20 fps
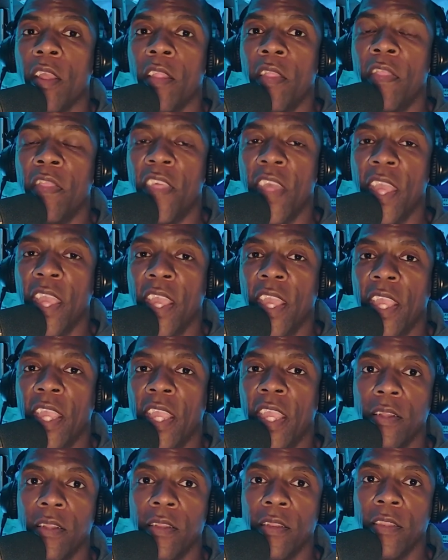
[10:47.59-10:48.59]

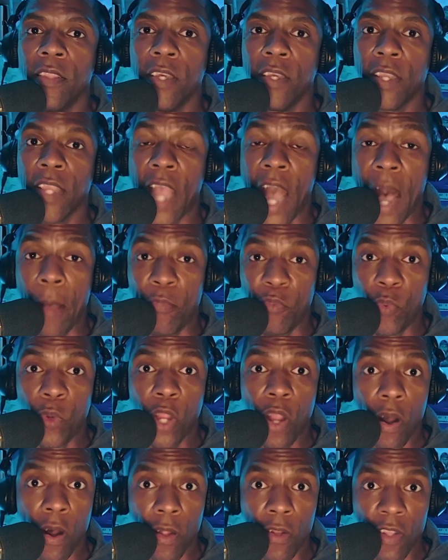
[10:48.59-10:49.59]
The cops were
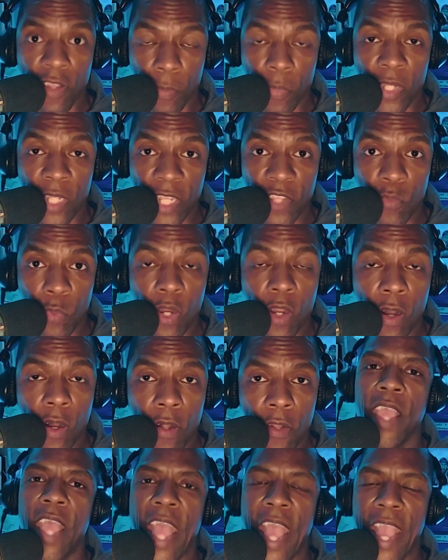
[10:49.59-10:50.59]
called, the police were called,